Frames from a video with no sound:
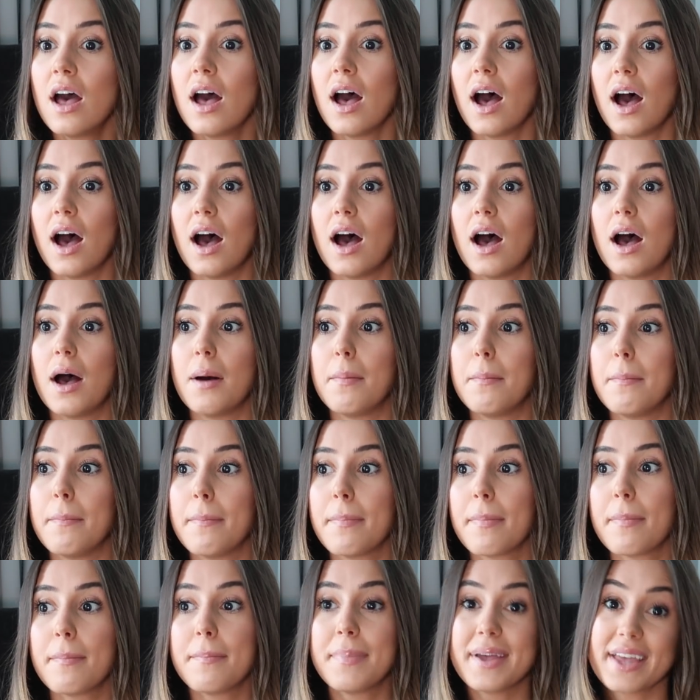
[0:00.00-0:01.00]

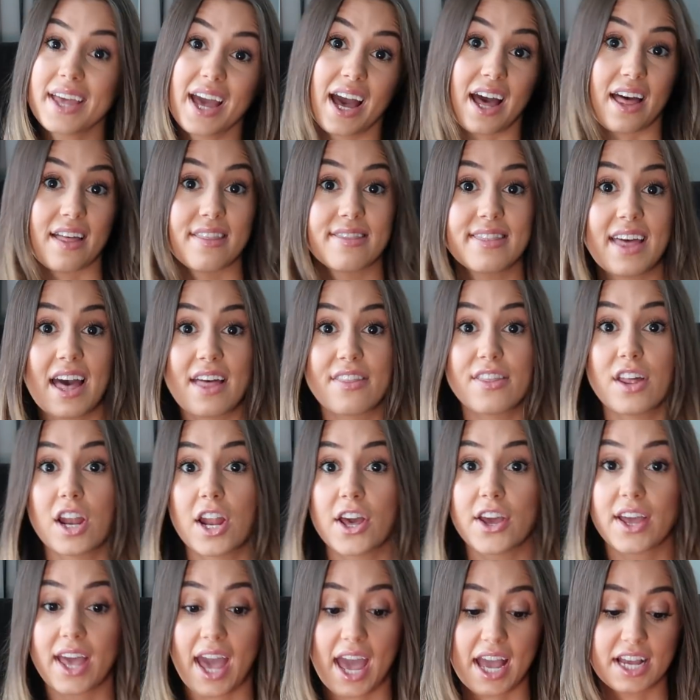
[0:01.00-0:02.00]
But yeah, they're the
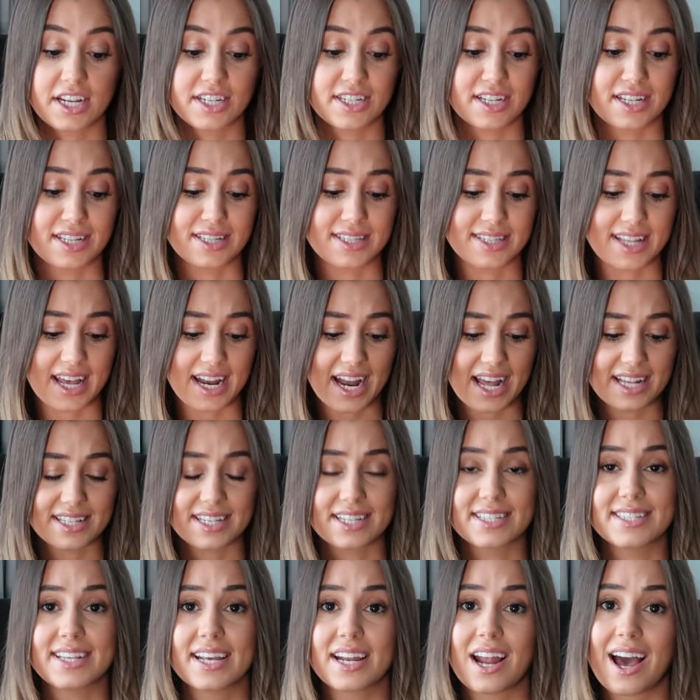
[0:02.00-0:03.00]
locations, and as
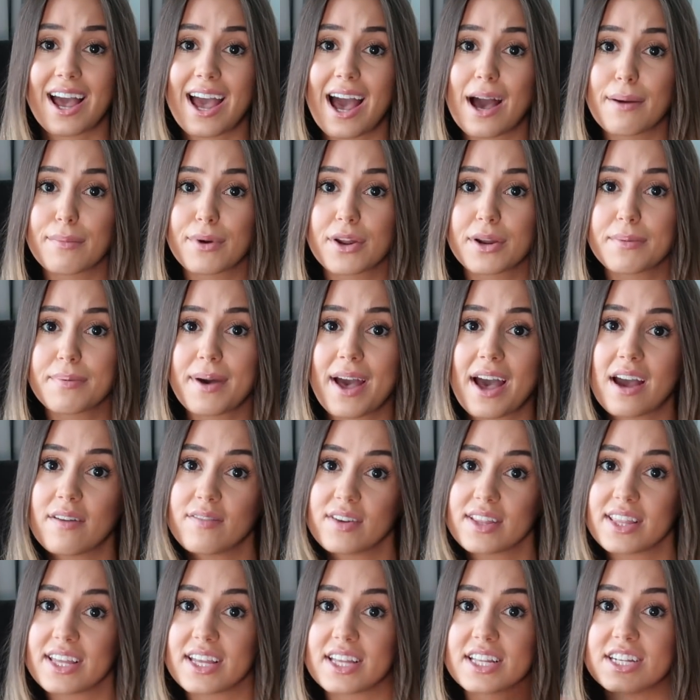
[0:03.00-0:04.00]
I said, I am going to put
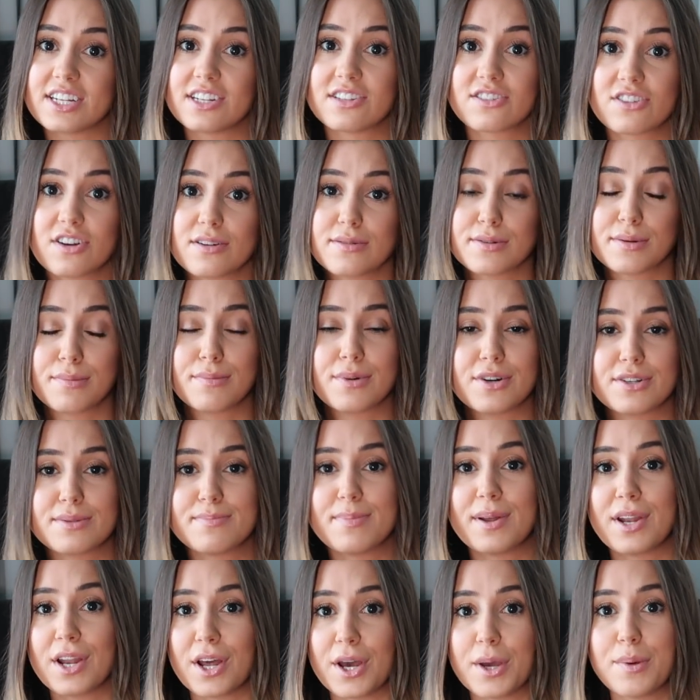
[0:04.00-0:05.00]
everything in the description box
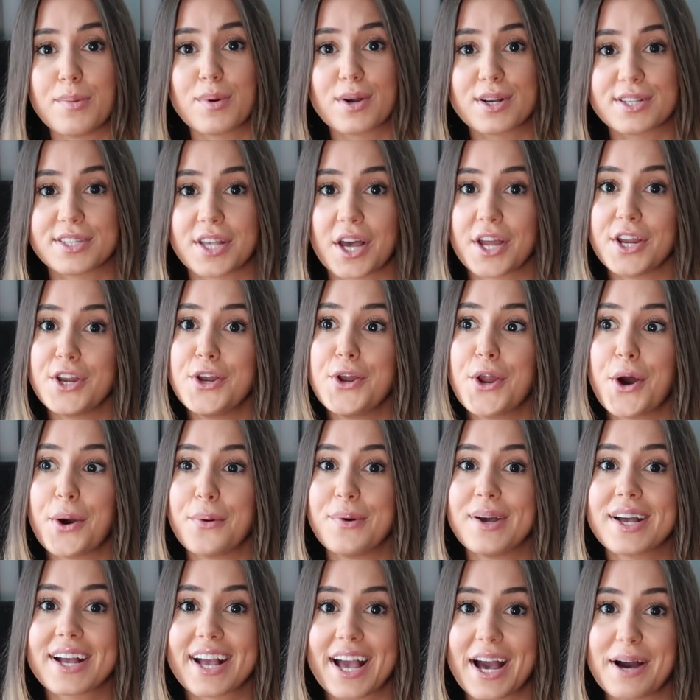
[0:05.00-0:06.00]
below, because I know
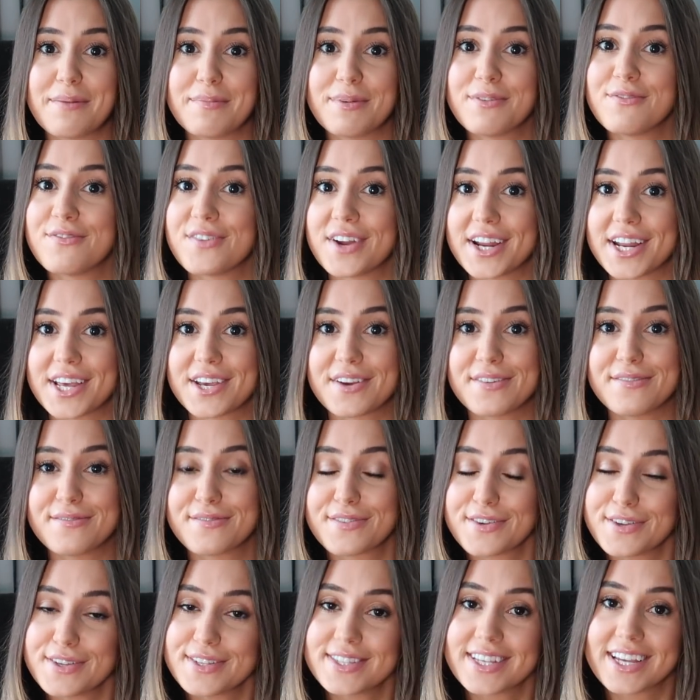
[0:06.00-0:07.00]
it can be really
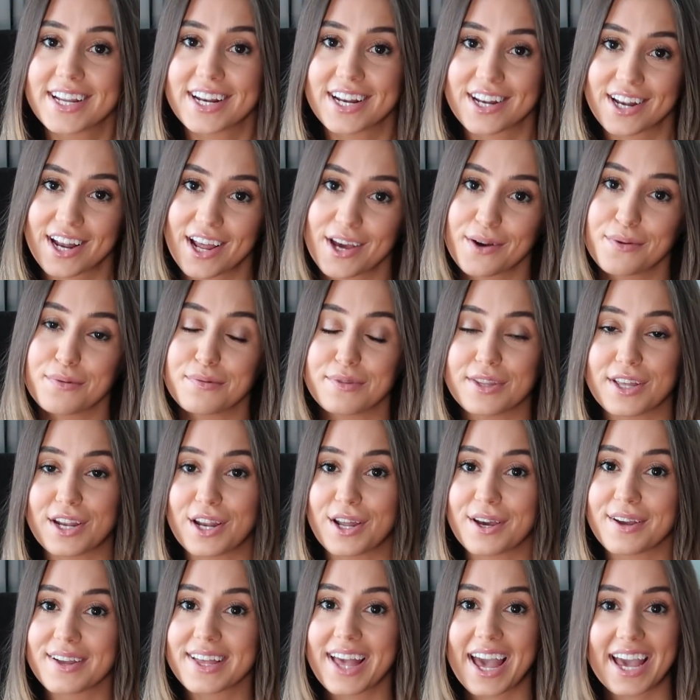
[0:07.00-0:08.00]
confusing, like all the
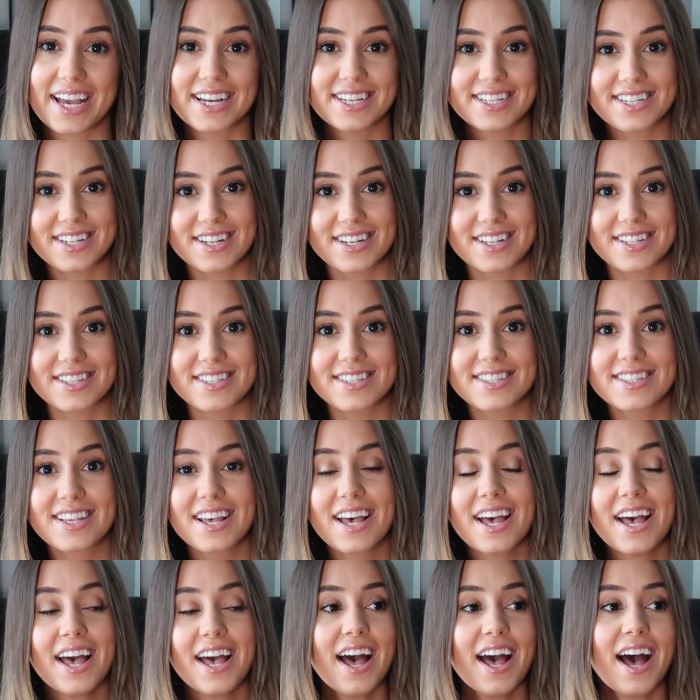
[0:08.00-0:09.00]
locations.
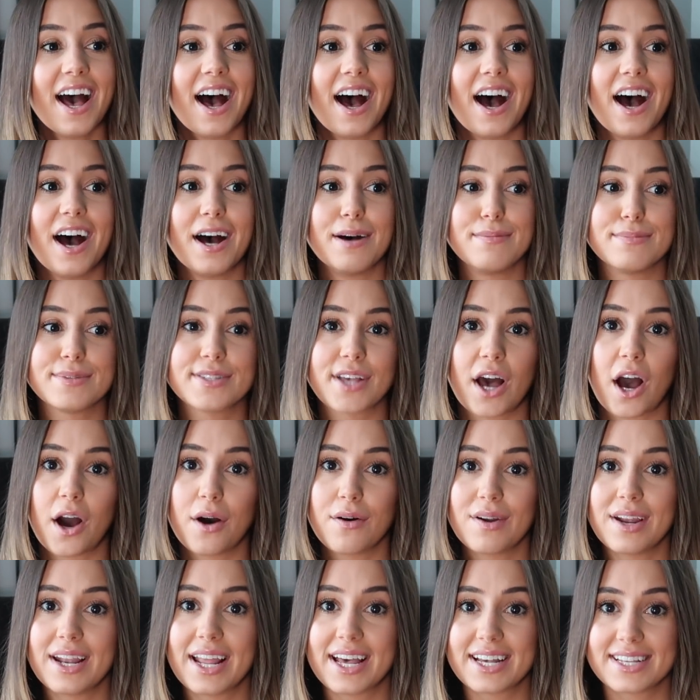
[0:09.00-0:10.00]
So
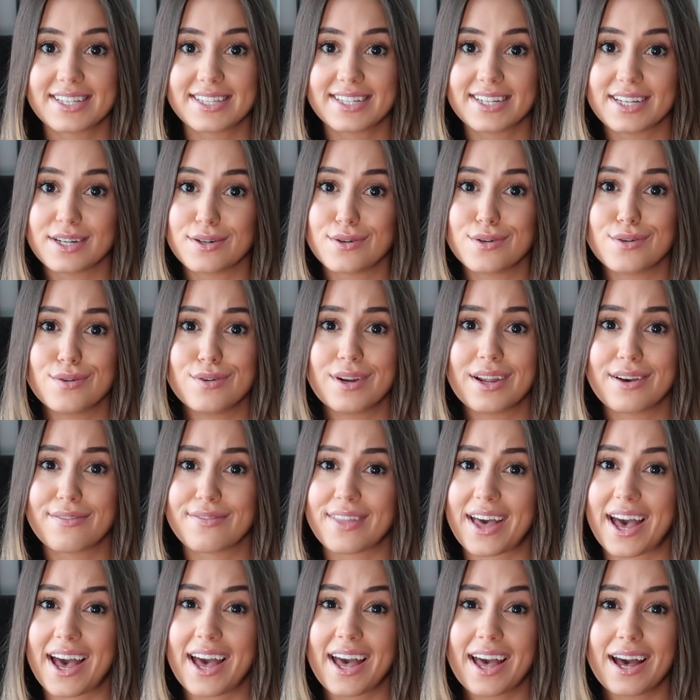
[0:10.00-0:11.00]
I'll list it all if
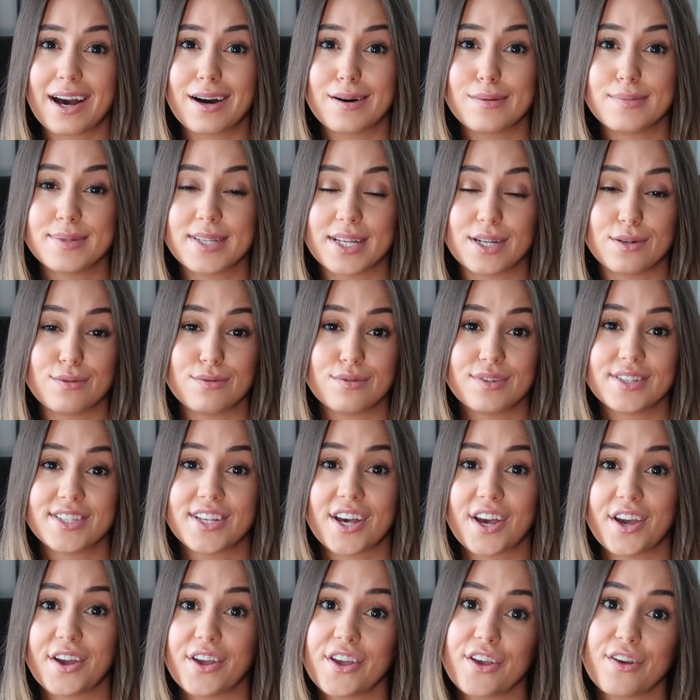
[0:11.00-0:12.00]
that helps, and
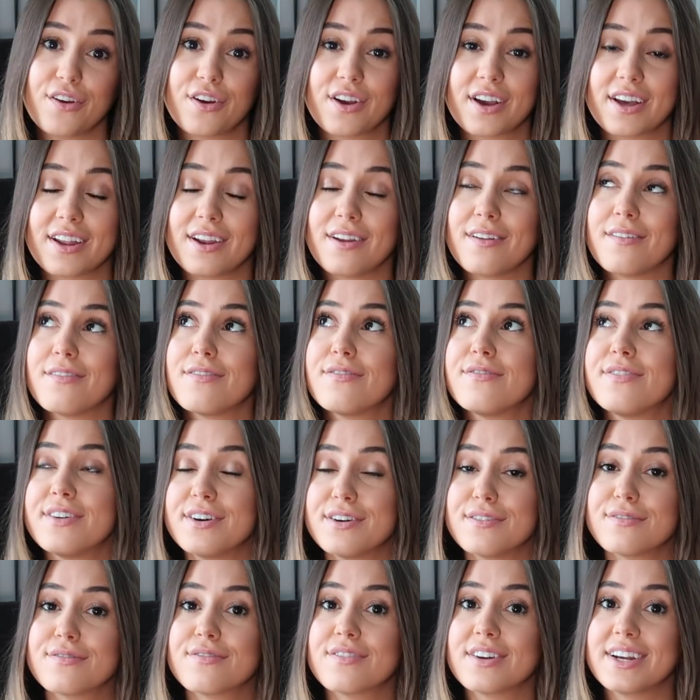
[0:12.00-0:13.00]
also you can
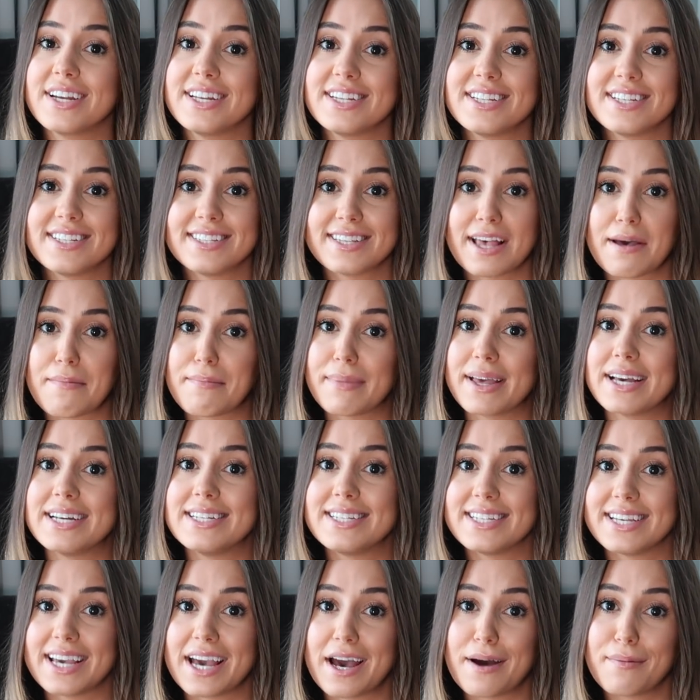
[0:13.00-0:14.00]
feel free to send me a
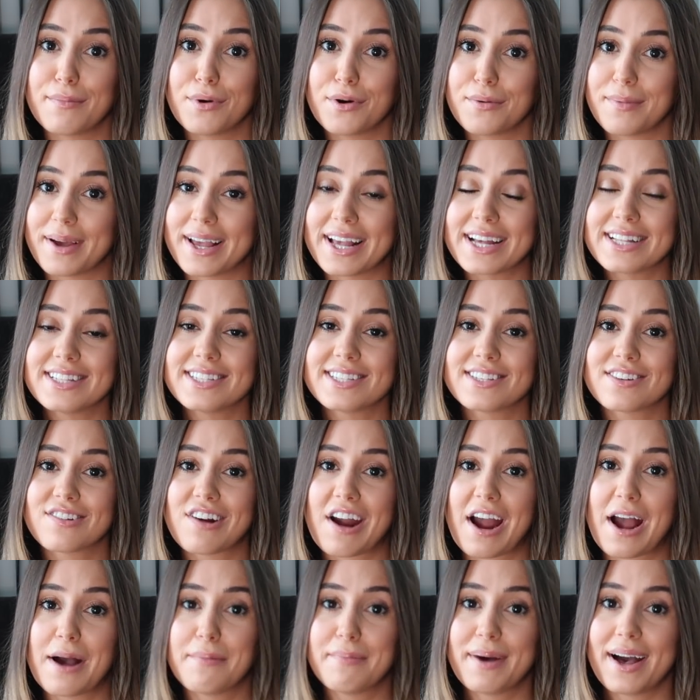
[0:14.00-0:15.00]
DM on my
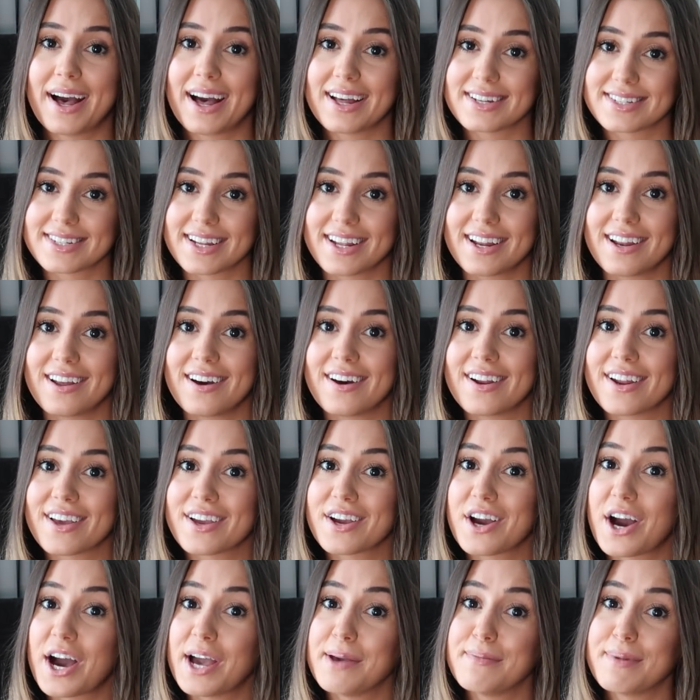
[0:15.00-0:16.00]
Instagram at Alana
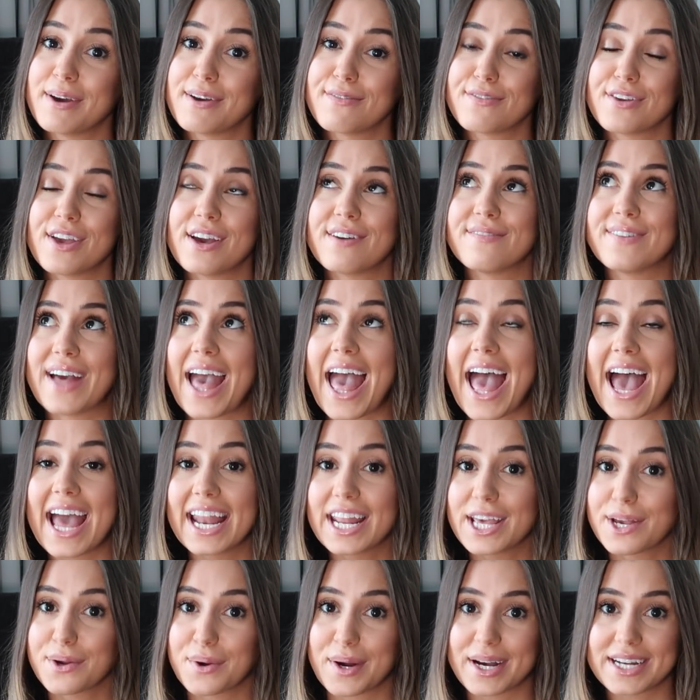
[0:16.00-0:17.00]
Gaima if you have
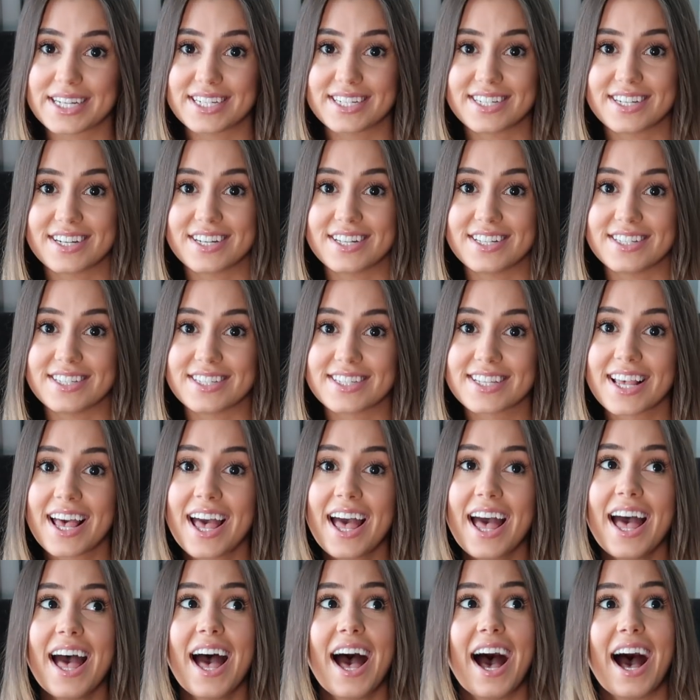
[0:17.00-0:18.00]
any questions,
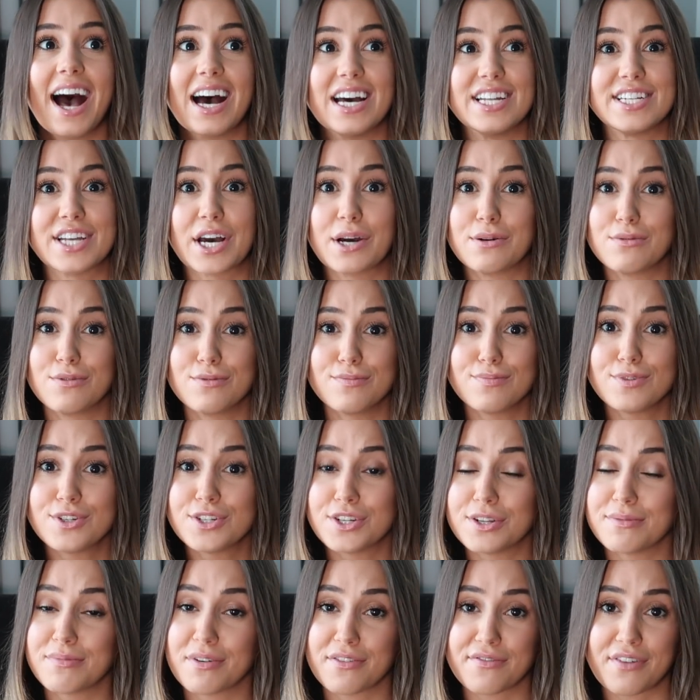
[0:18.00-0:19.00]
and I will
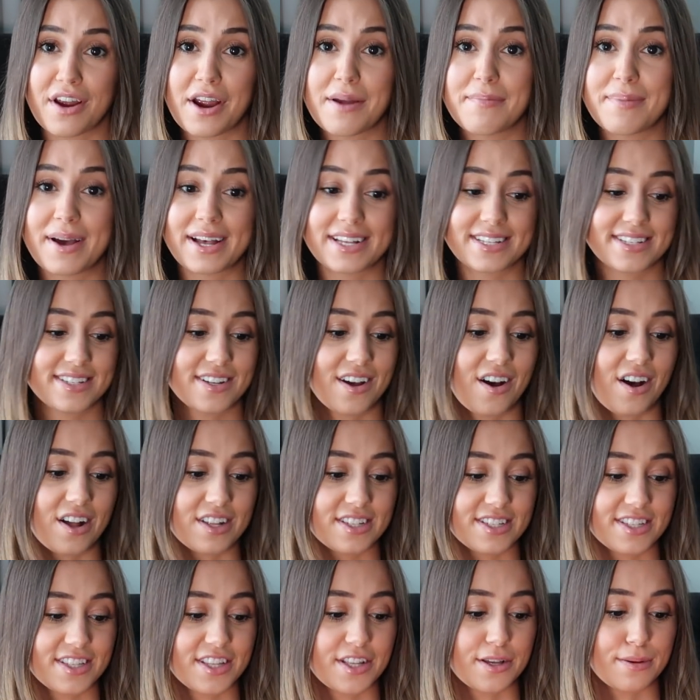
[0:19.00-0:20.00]
do my very best to
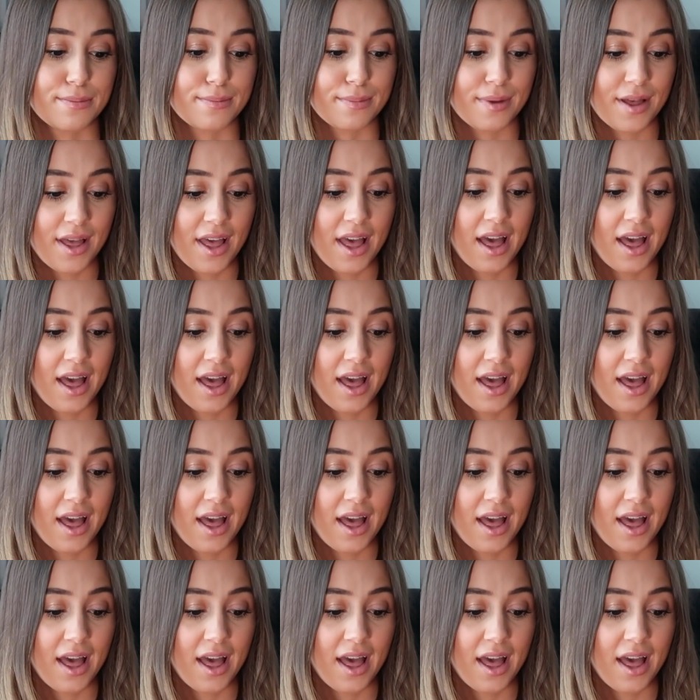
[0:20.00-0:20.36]
answer them